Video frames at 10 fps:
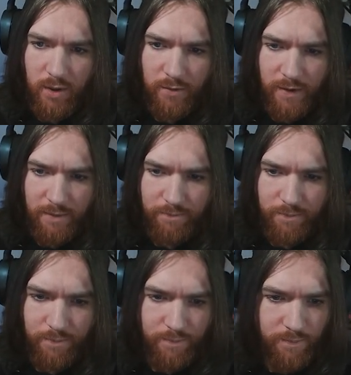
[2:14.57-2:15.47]
What if I...
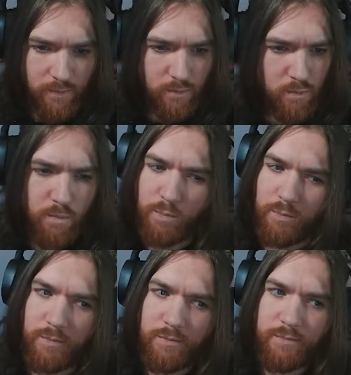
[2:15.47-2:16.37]
Hmm.
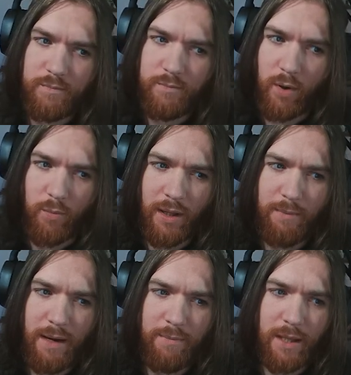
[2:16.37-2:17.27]
But will
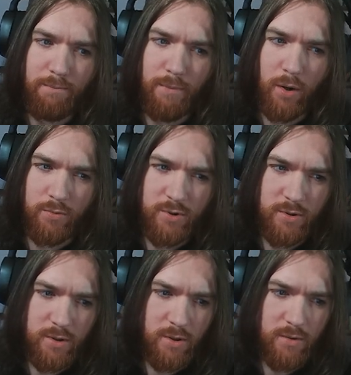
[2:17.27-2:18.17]
it make me the
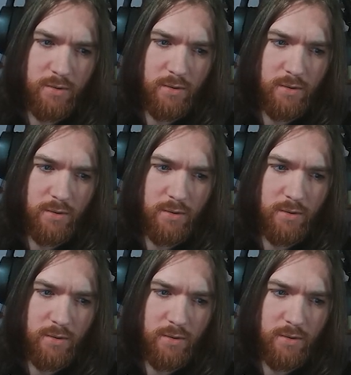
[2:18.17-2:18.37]
most?